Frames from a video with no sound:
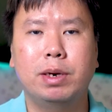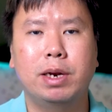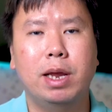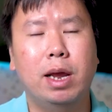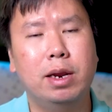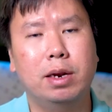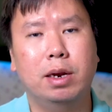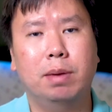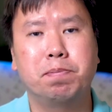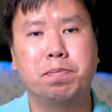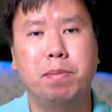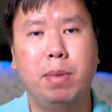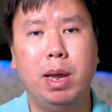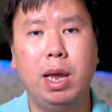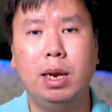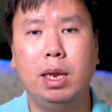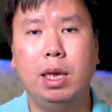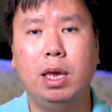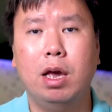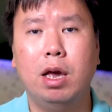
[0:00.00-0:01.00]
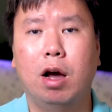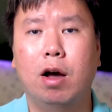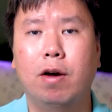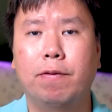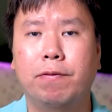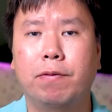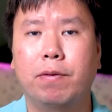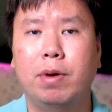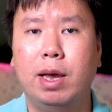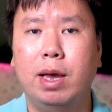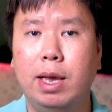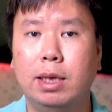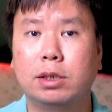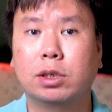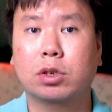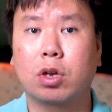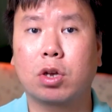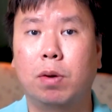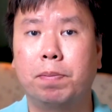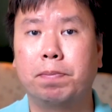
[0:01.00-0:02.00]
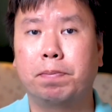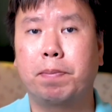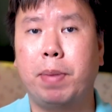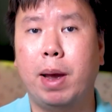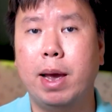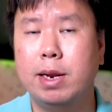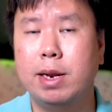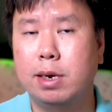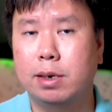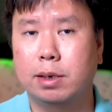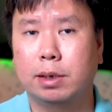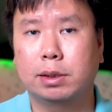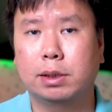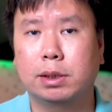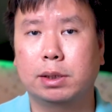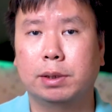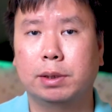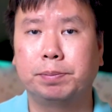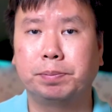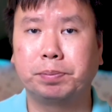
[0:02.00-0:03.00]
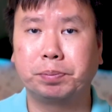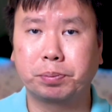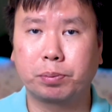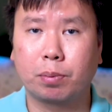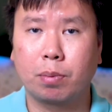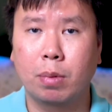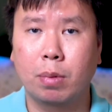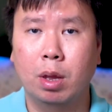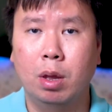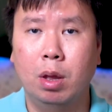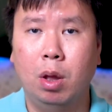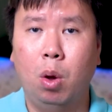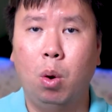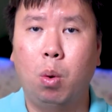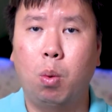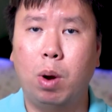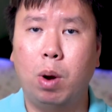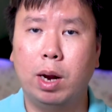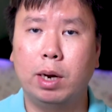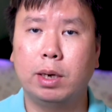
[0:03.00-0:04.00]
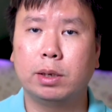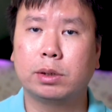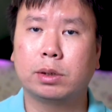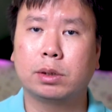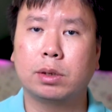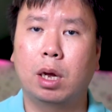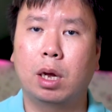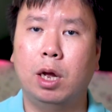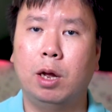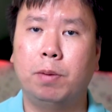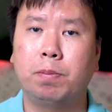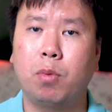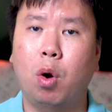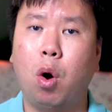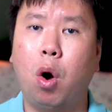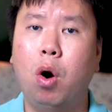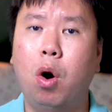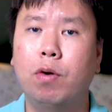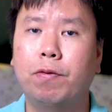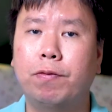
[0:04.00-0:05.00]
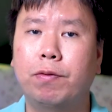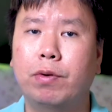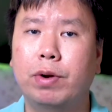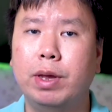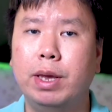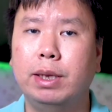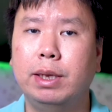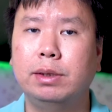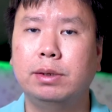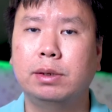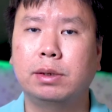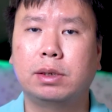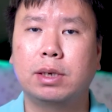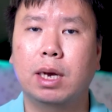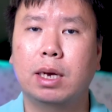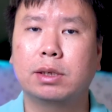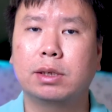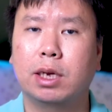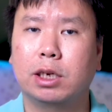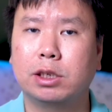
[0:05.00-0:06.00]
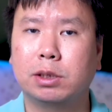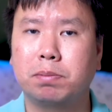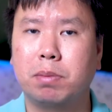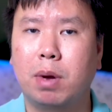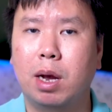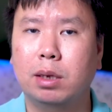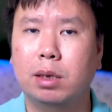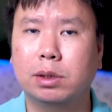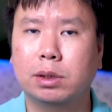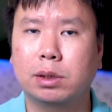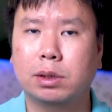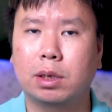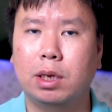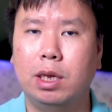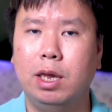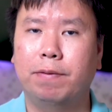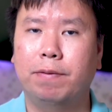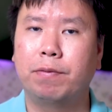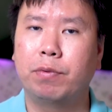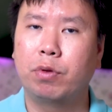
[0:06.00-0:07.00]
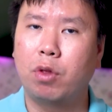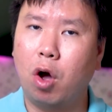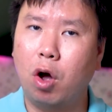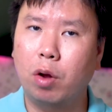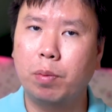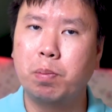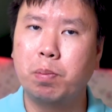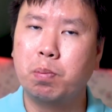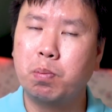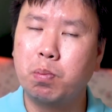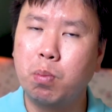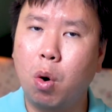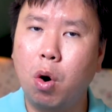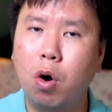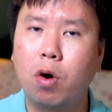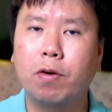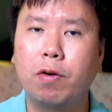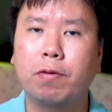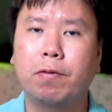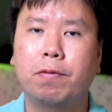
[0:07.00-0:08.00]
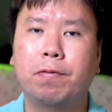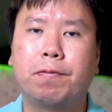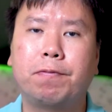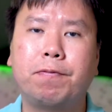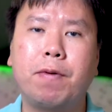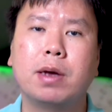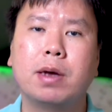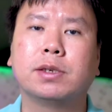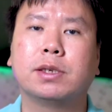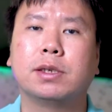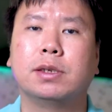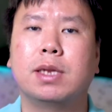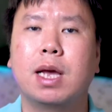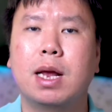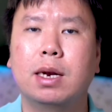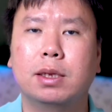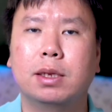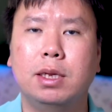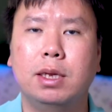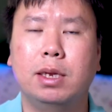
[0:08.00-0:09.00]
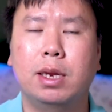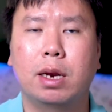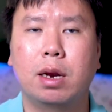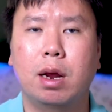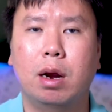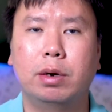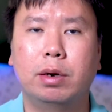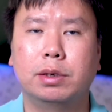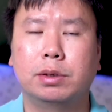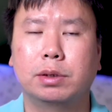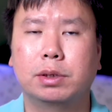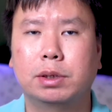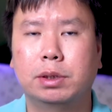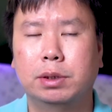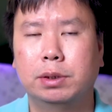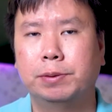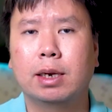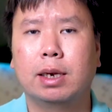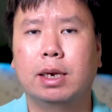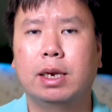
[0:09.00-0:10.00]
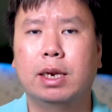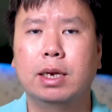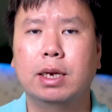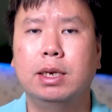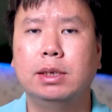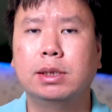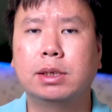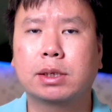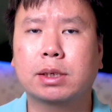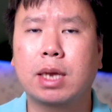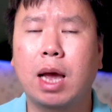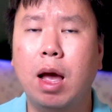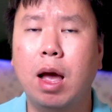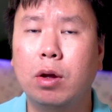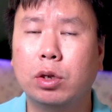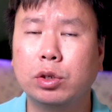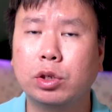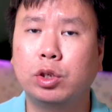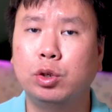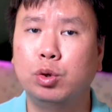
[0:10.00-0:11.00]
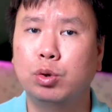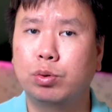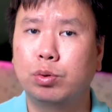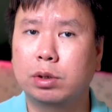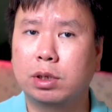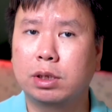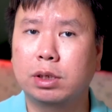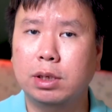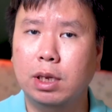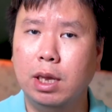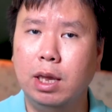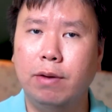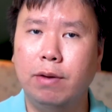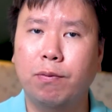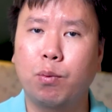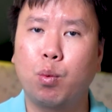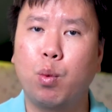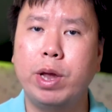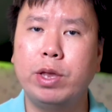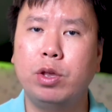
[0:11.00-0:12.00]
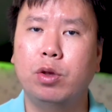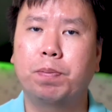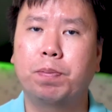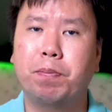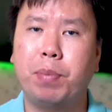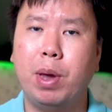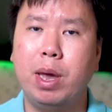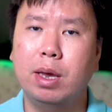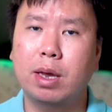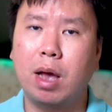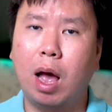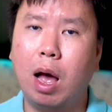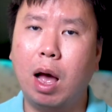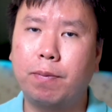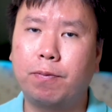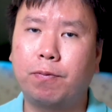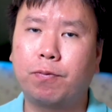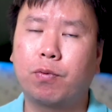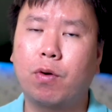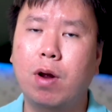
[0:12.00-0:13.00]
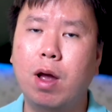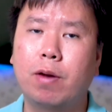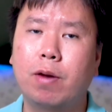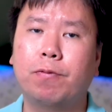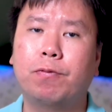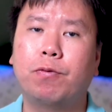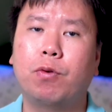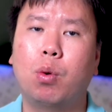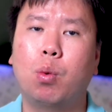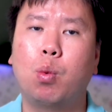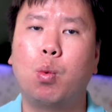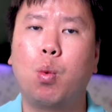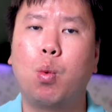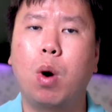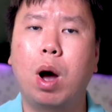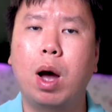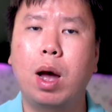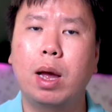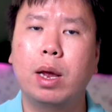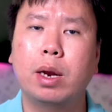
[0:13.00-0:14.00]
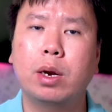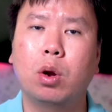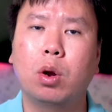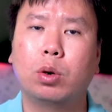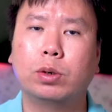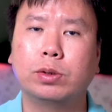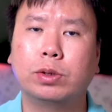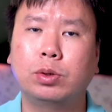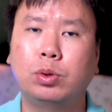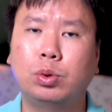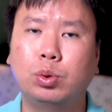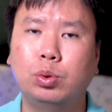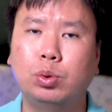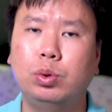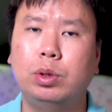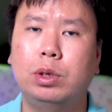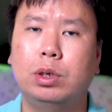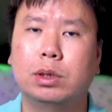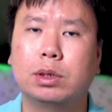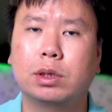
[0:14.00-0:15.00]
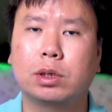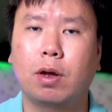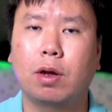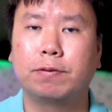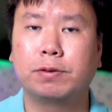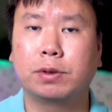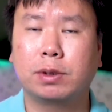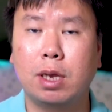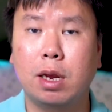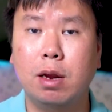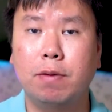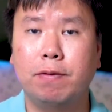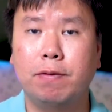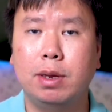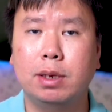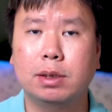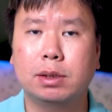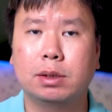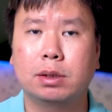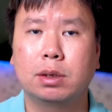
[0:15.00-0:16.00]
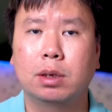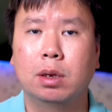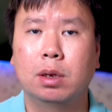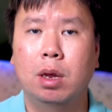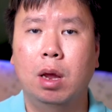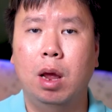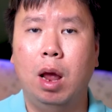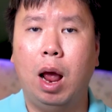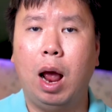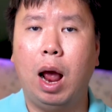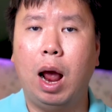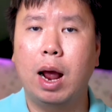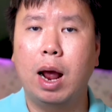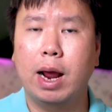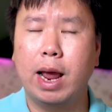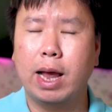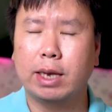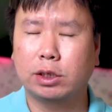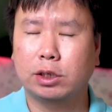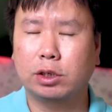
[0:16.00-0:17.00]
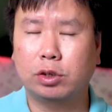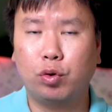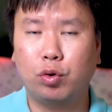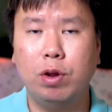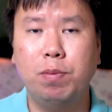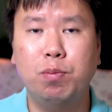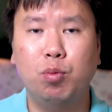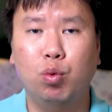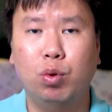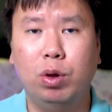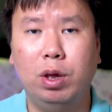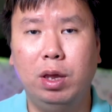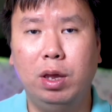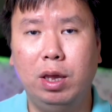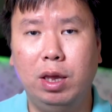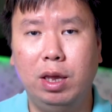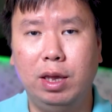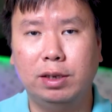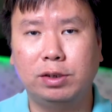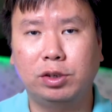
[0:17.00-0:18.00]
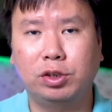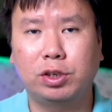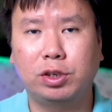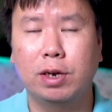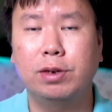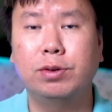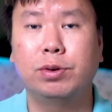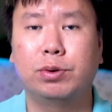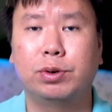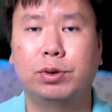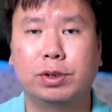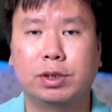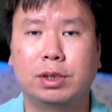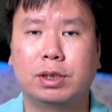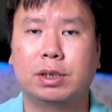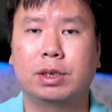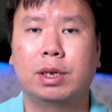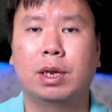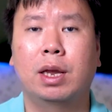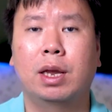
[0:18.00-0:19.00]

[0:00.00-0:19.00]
than many of its competitors, whilst offering just as much, if not more, functionality than others. The discounts you receive when you're paying upfront for 1 or 2 years of service are extremely generous.